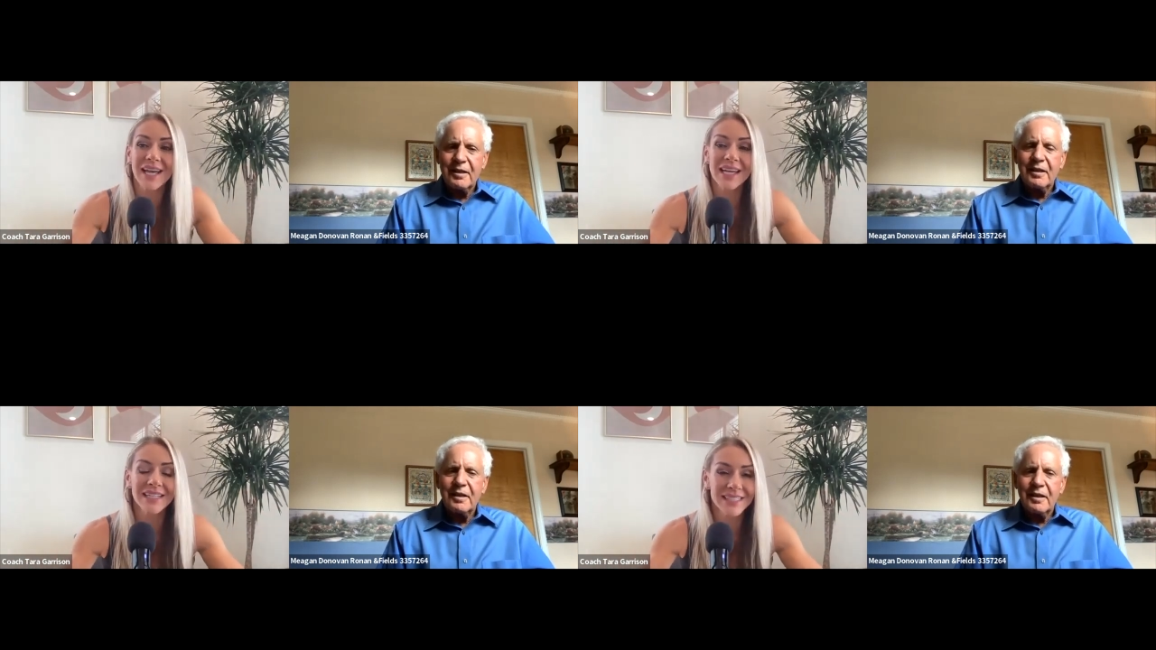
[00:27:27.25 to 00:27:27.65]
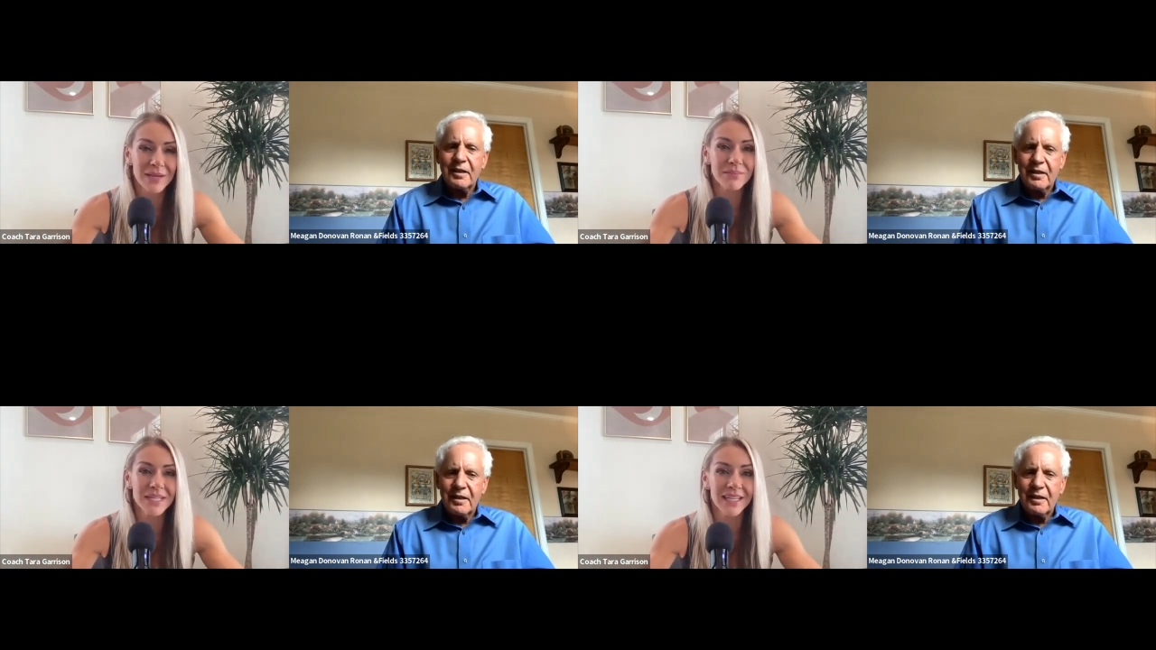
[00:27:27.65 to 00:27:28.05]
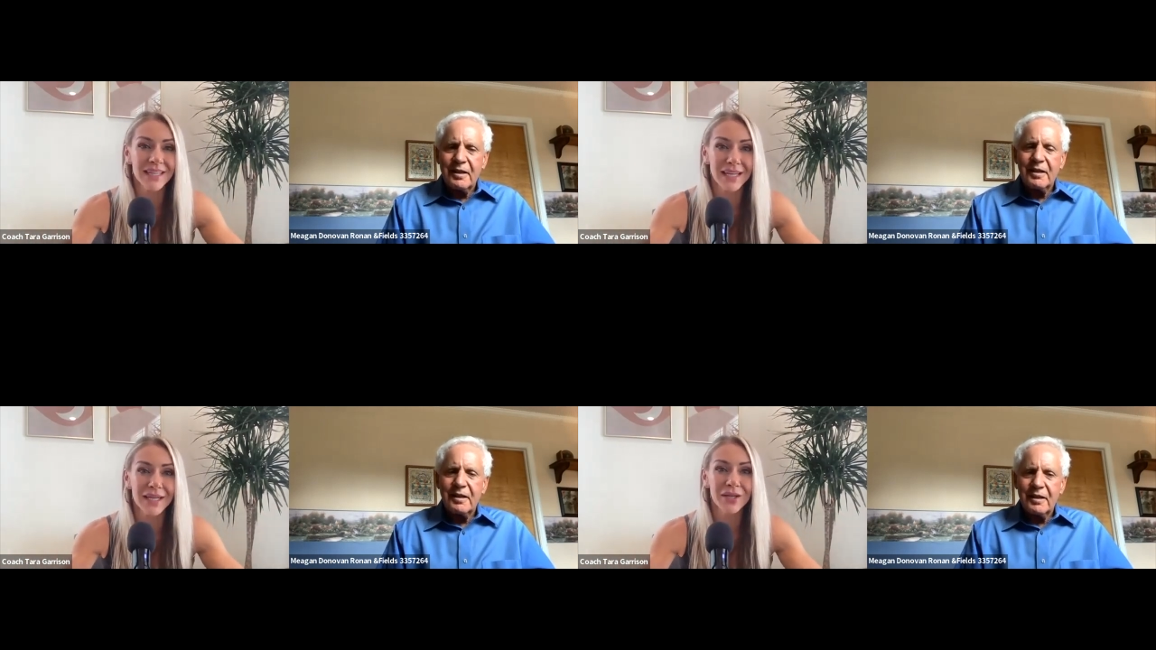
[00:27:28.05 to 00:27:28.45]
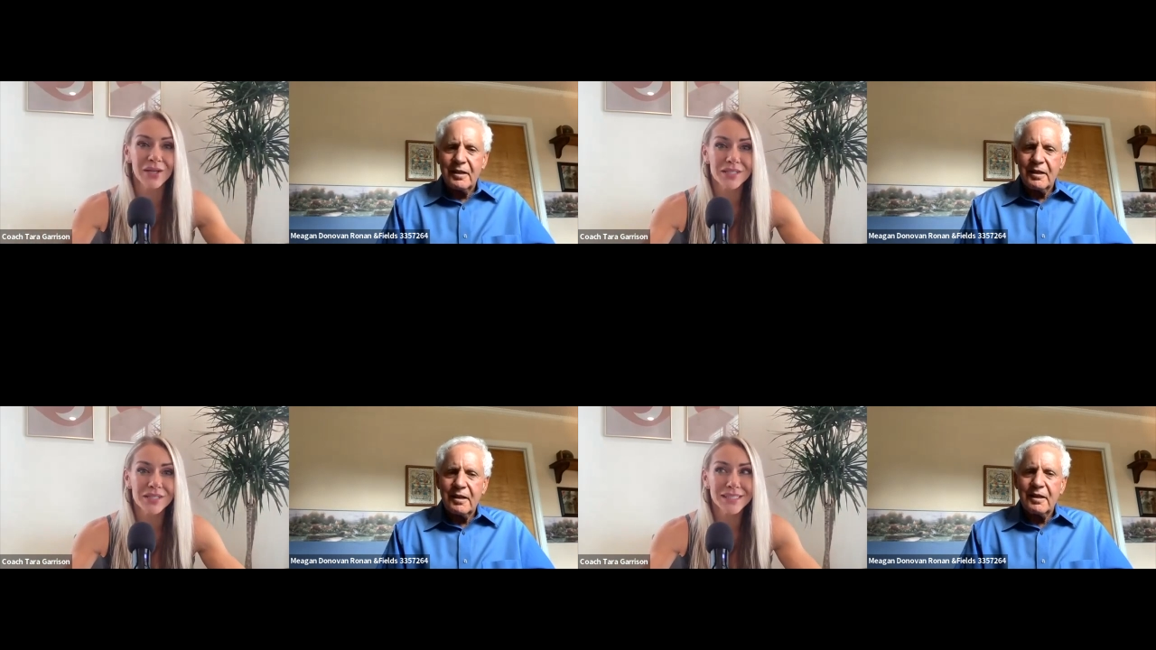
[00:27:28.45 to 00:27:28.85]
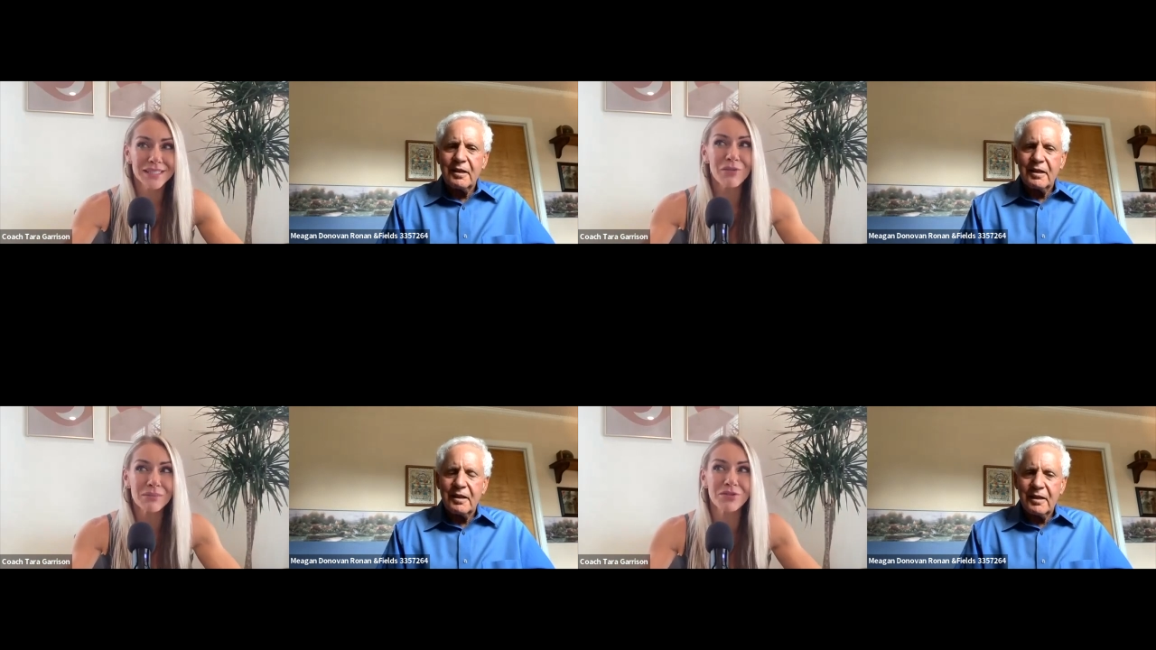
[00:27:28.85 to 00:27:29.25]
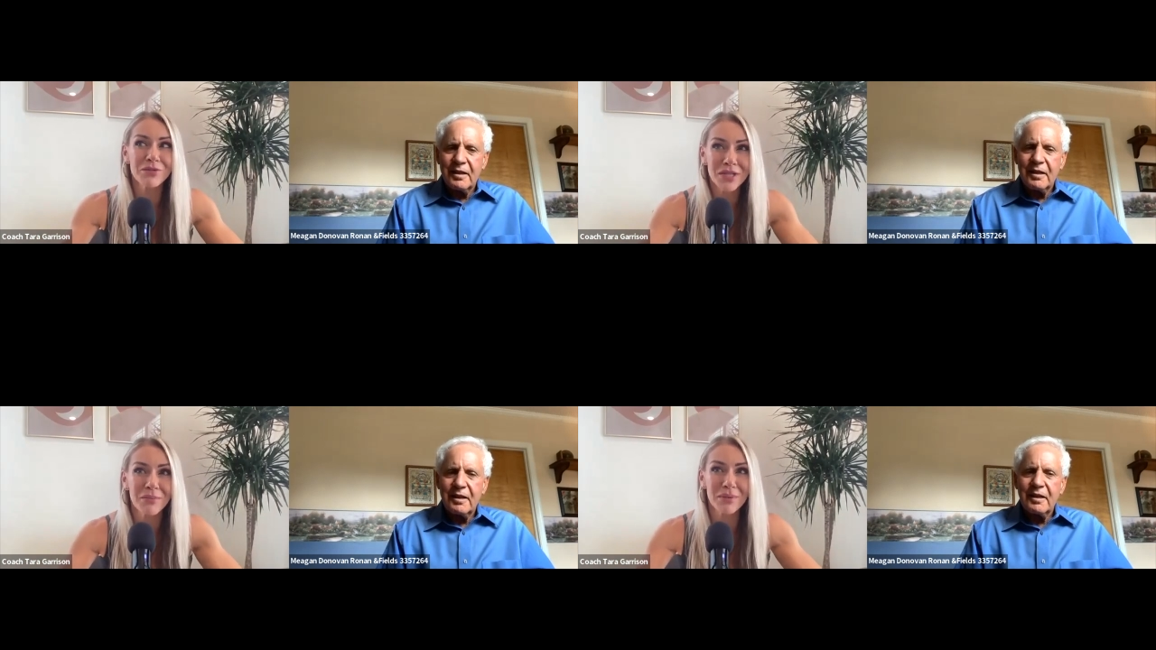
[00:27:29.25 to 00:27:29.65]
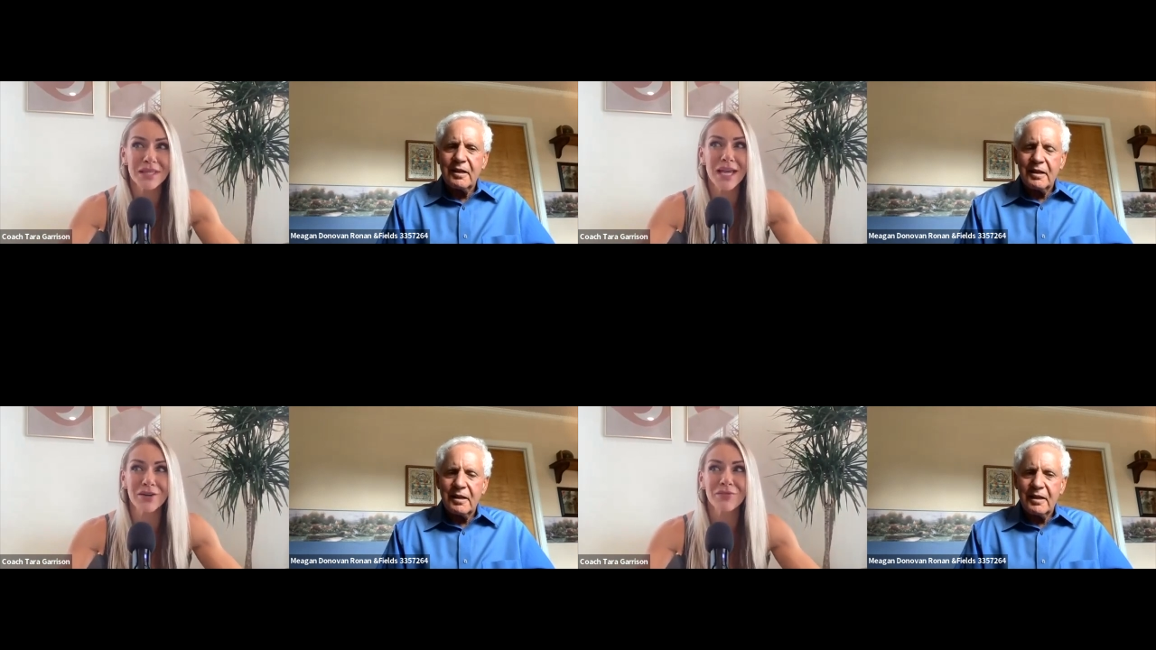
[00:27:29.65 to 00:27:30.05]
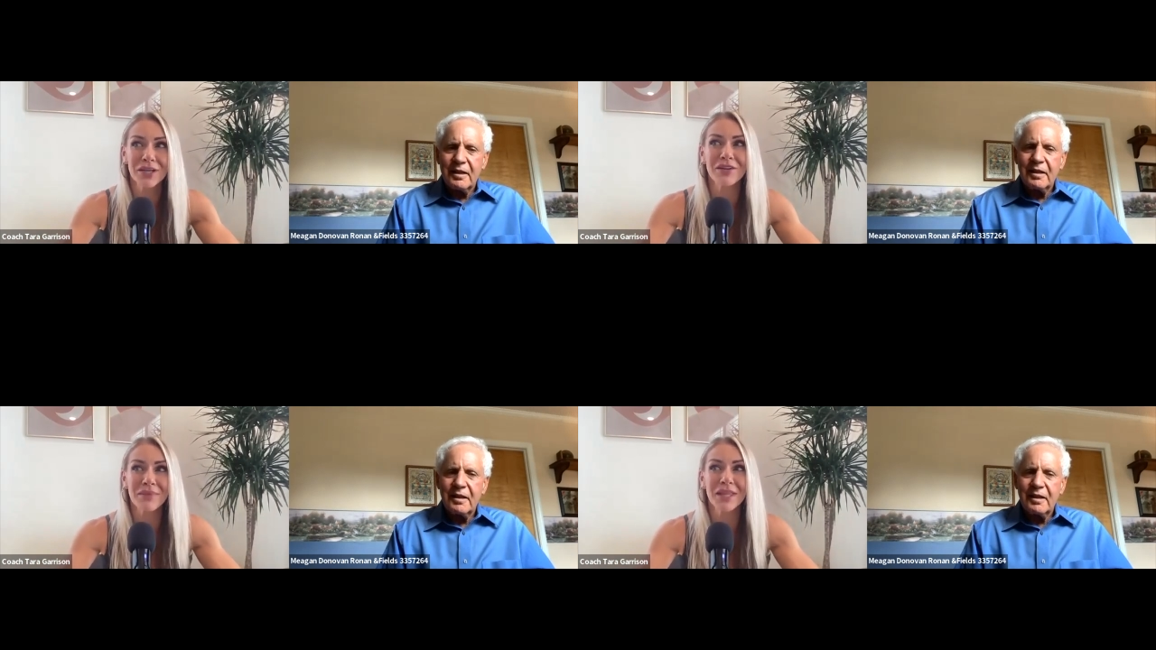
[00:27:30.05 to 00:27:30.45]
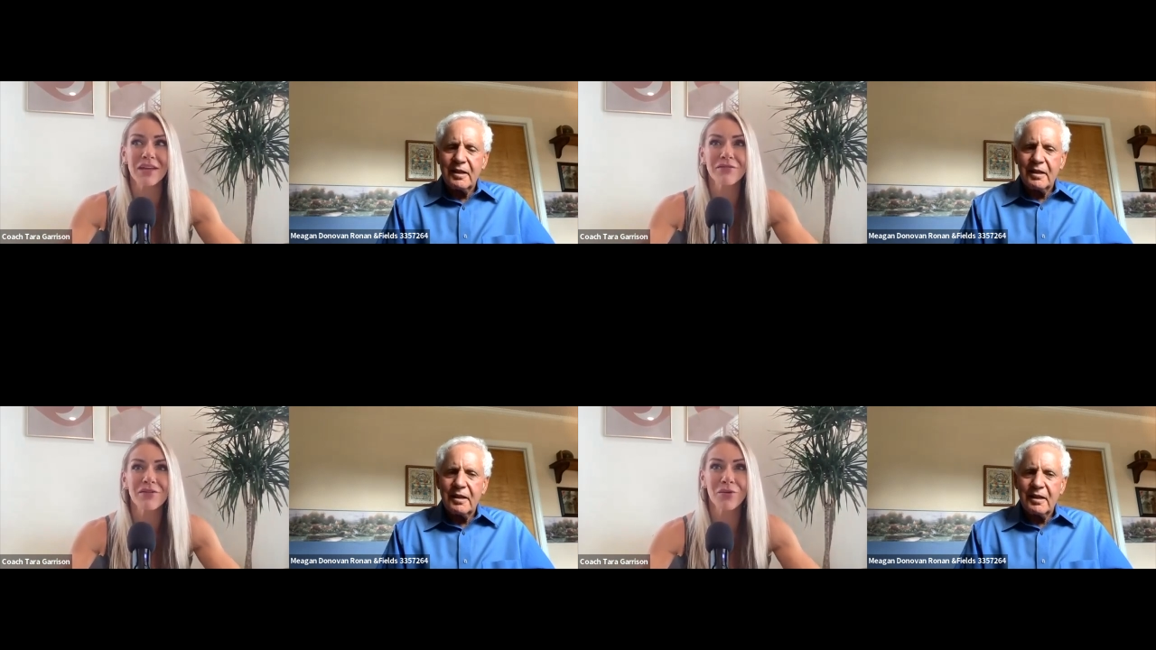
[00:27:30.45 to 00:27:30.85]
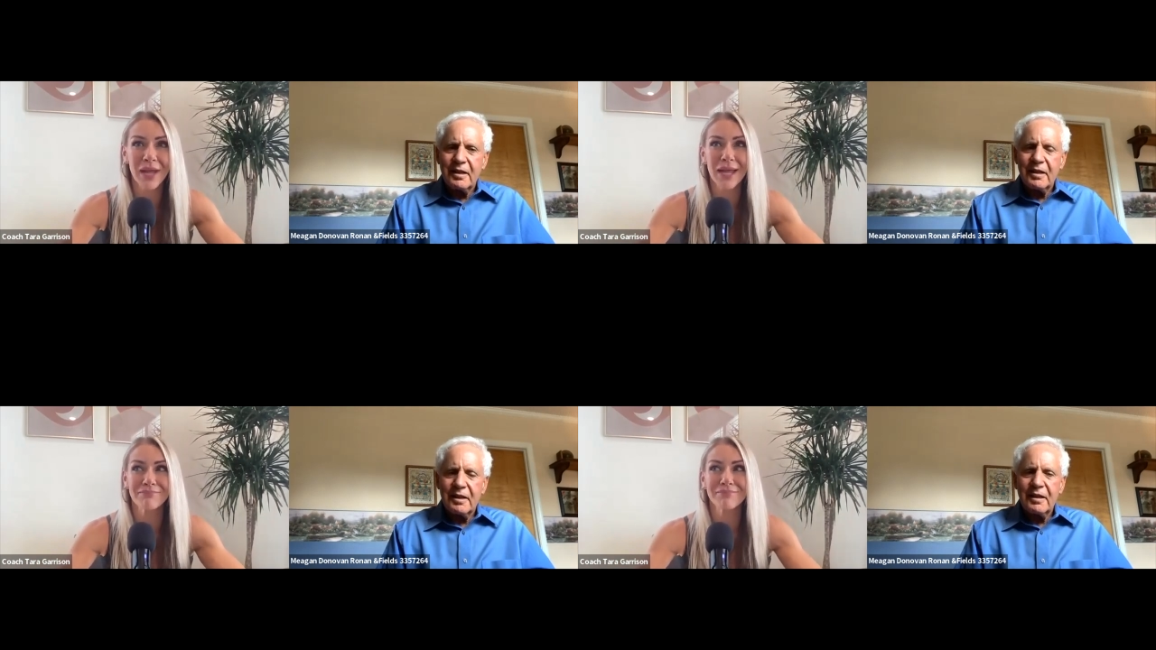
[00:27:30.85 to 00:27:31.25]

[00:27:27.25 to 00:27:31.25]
Speaker 1: accepting, like, this is how I'm showing up in that arena of my life. Okay.